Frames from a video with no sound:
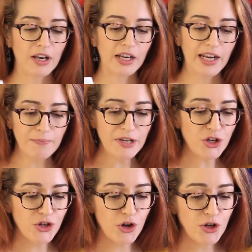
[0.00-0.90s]
let me
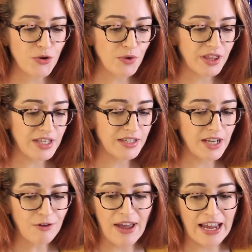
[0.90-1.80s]
show you what this
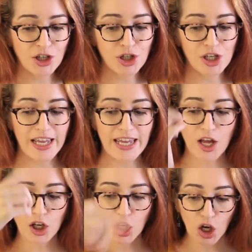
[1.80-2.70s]
stuff actually
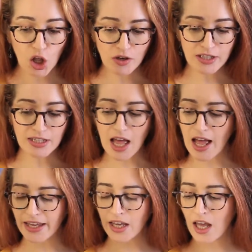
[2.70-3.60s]
looks
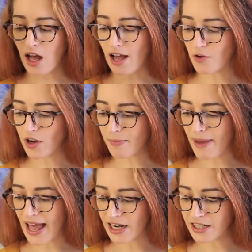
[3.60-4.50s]
like. I've got a
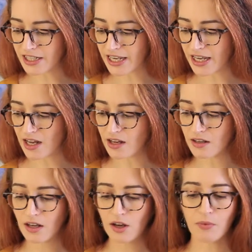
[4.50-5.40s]
palette here
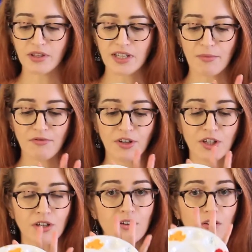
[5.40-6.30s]
with some of
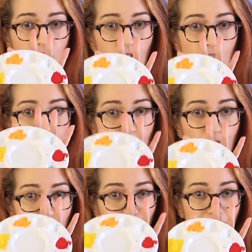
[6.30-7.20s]
it on it
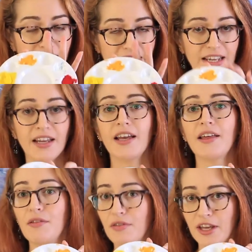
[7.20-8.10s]
already.
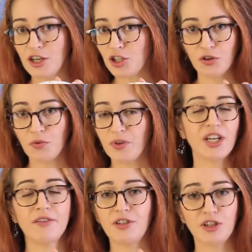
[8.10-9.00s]
Thank you to
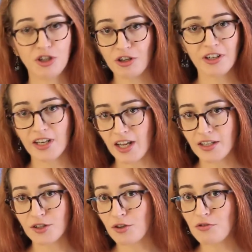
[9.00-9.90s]
whichever student at our
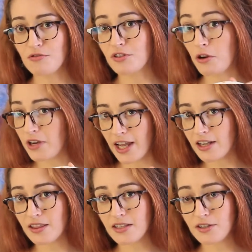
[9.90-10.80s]
school
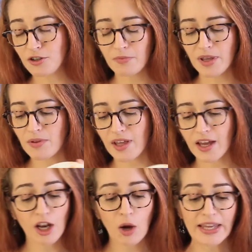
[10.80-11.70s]
donated this to me
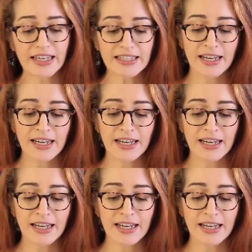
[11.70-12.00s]
without knowing it.